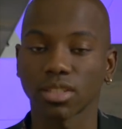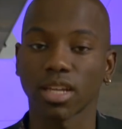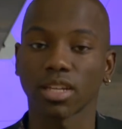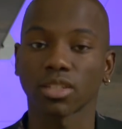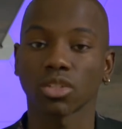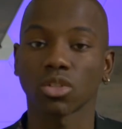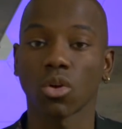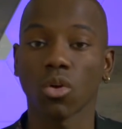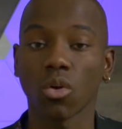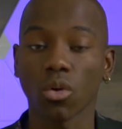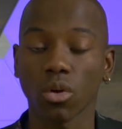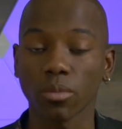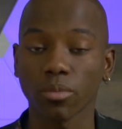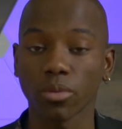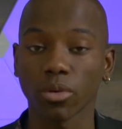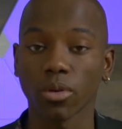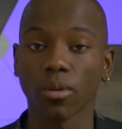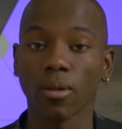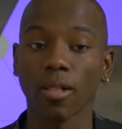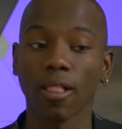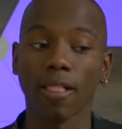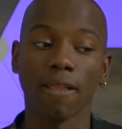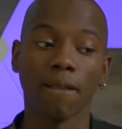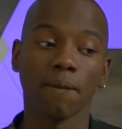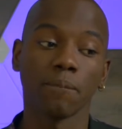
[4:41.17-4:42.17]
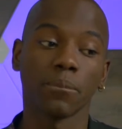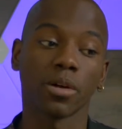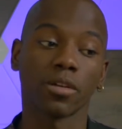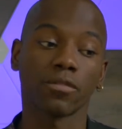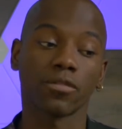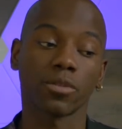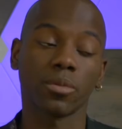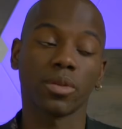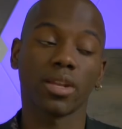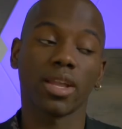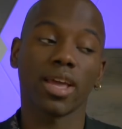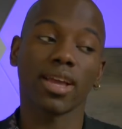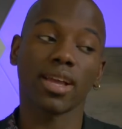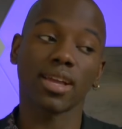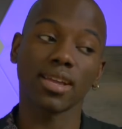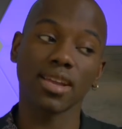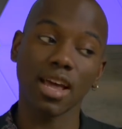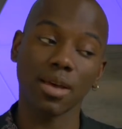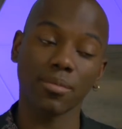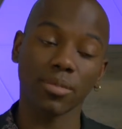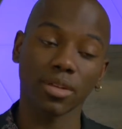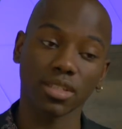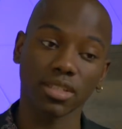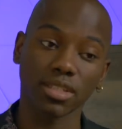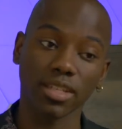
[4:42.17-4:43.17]
That's horrible. But from an
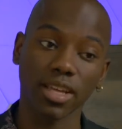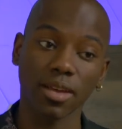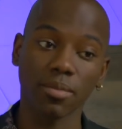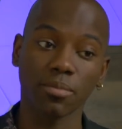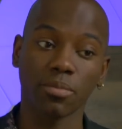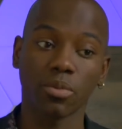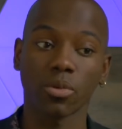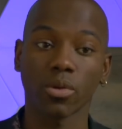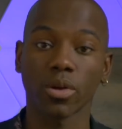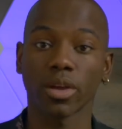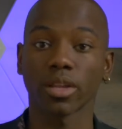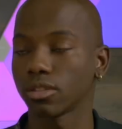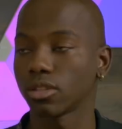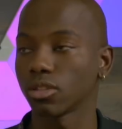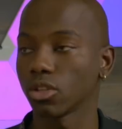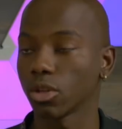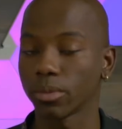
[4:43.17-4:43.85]
economic standpoint,